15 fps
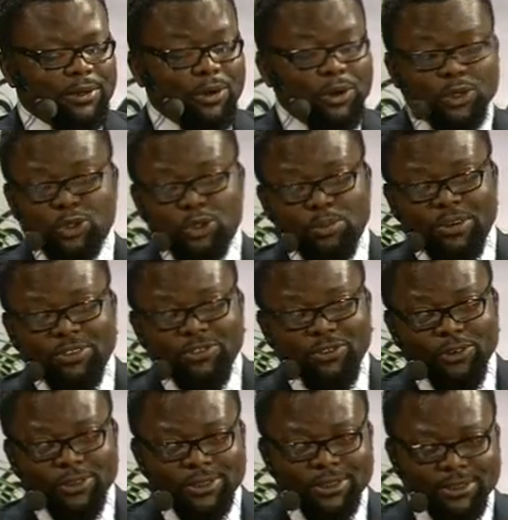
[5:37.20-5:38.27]
October
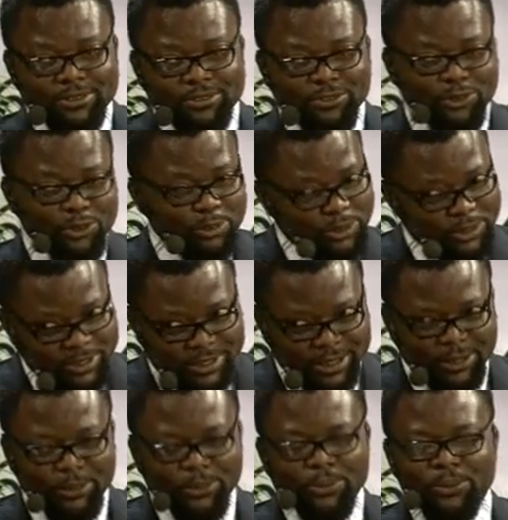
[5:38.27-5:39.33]
4th, few months
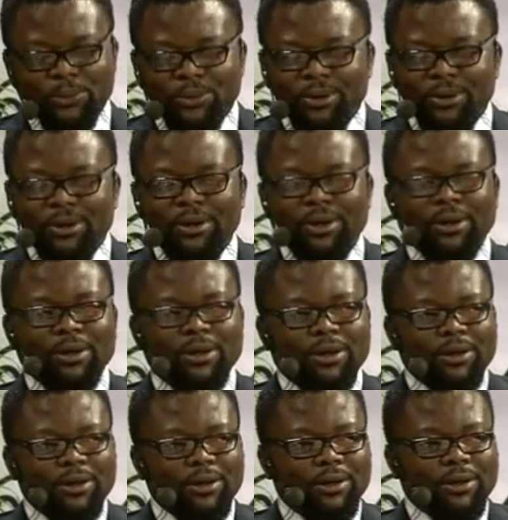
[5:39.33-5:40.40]
ago,
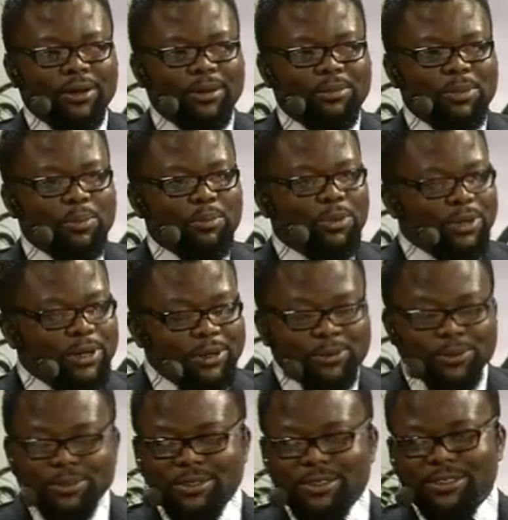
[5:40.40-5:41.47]
my mother
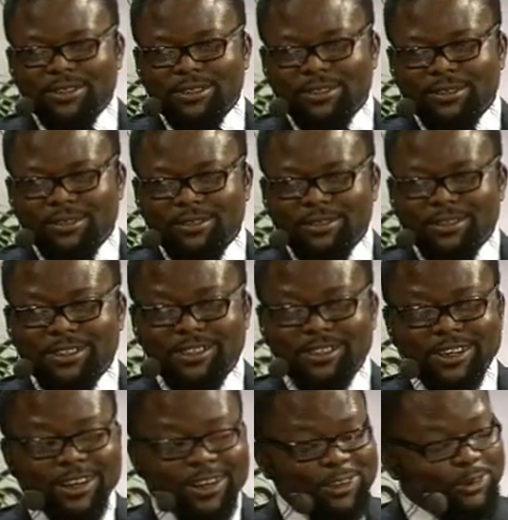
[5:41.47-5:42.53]
was
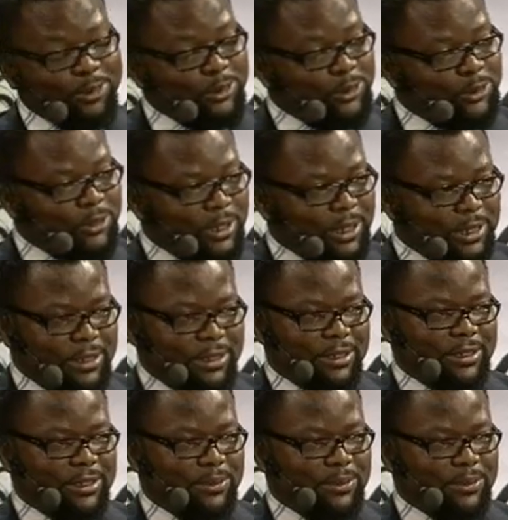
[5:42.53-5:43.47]
strangled to death.